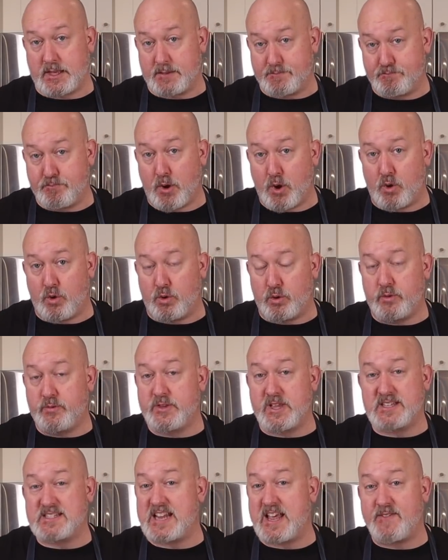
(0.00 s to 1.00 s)
bowl
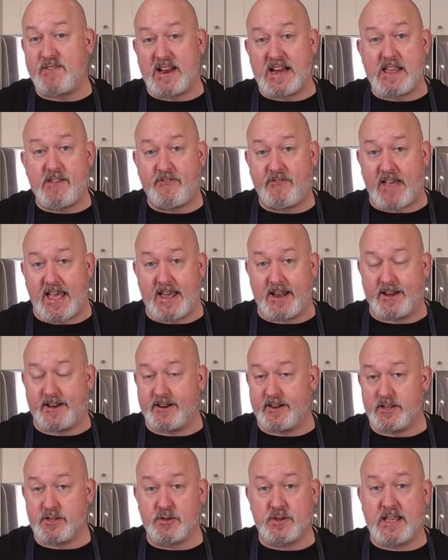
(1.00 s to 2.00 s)
doesn't have any fat in
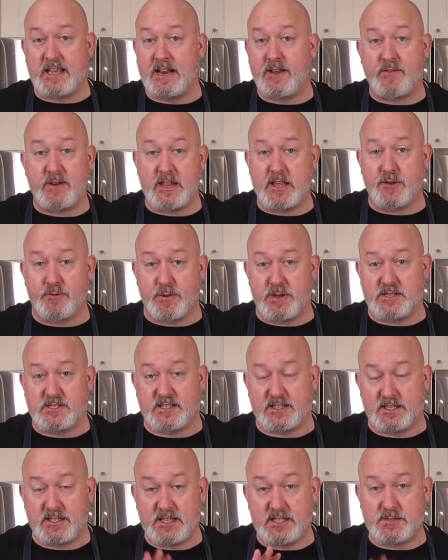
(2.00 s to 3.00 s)
it. You can't have any grease
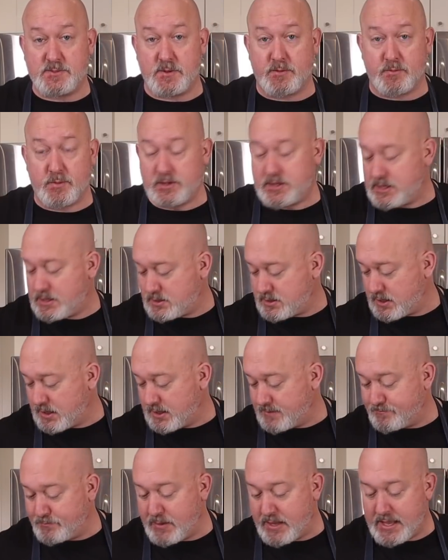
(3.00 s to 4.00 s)
in it. It needs to be really
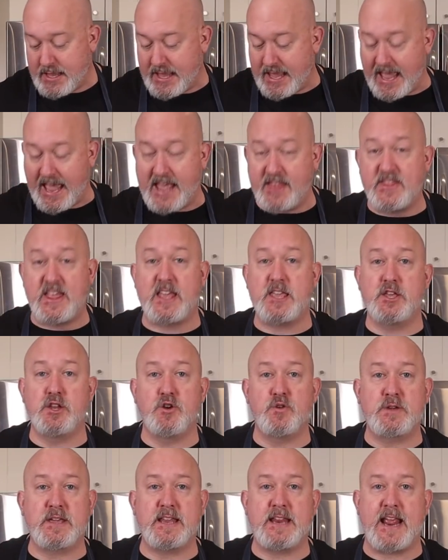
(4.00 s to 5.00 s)
clean. And that you
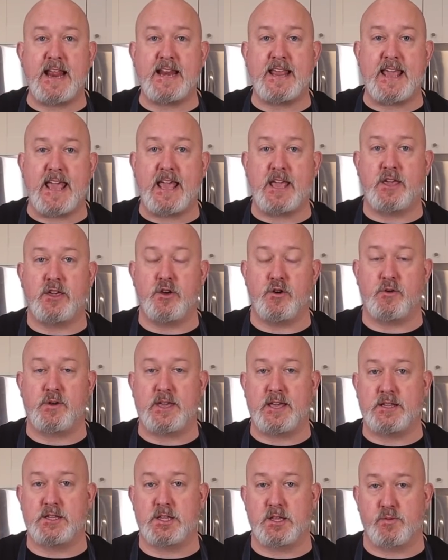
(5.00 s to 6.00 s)
don't get any egg yolk
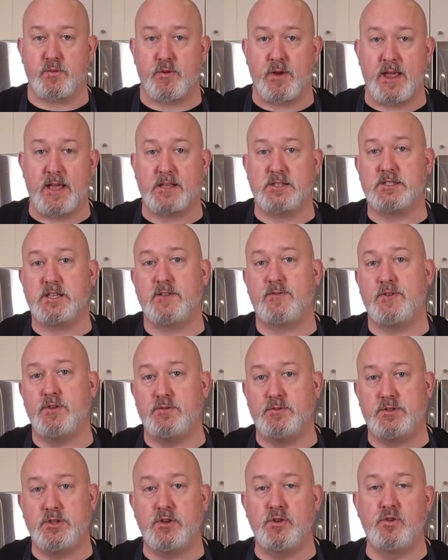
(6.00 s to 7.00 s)
into the meringues. If you
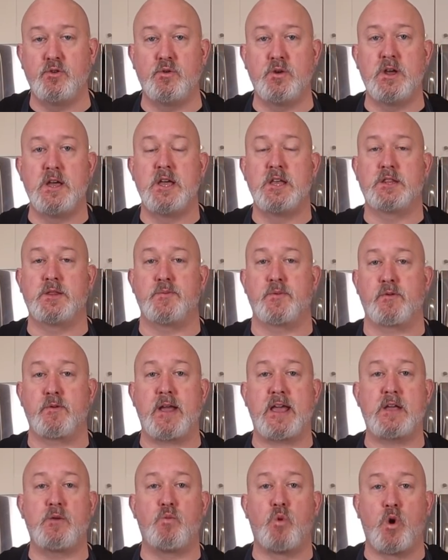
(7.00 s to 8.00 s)
do, the
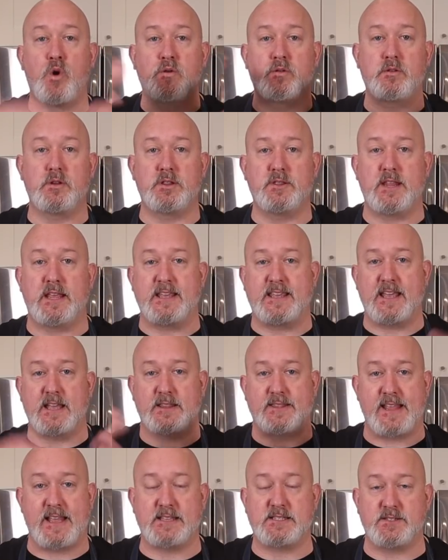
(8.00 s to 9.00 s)
meringue won't
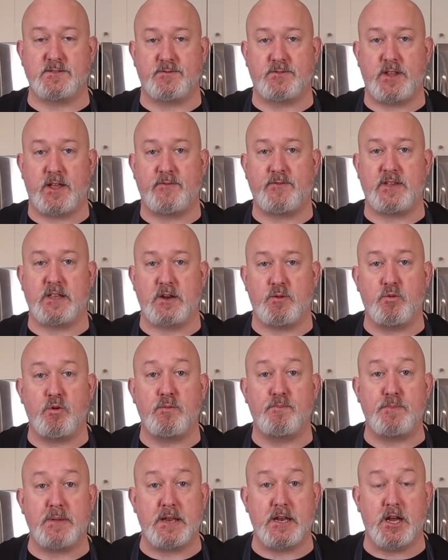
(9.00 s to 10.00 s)
get nice and fluffy and it
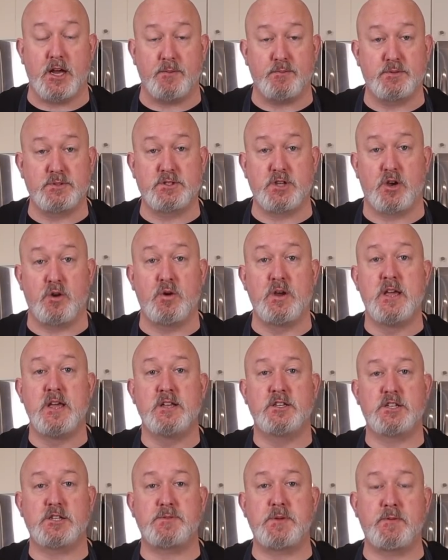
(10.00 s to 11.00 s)
won't beat up. So
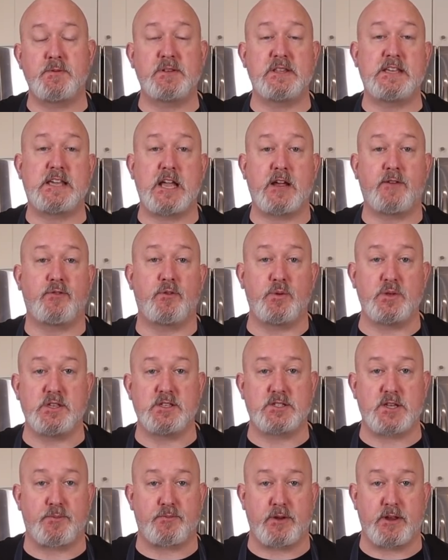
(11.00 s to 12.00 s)
just be really careful when you
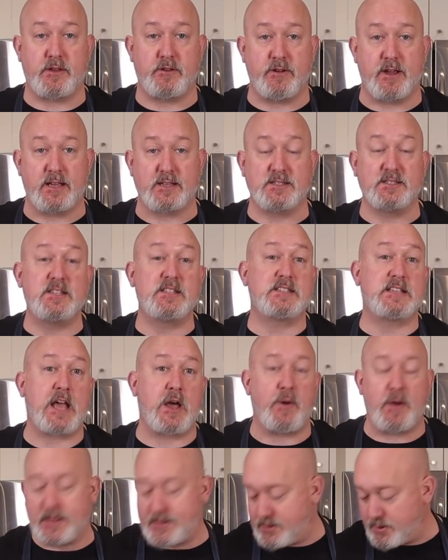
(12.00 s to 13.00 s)
separate your eggs. And this is
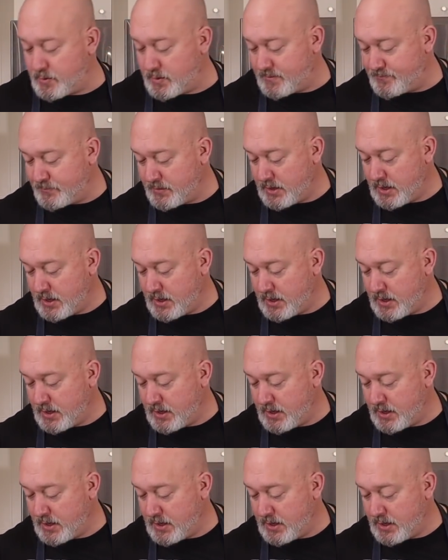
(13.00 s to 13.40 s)
how I do it.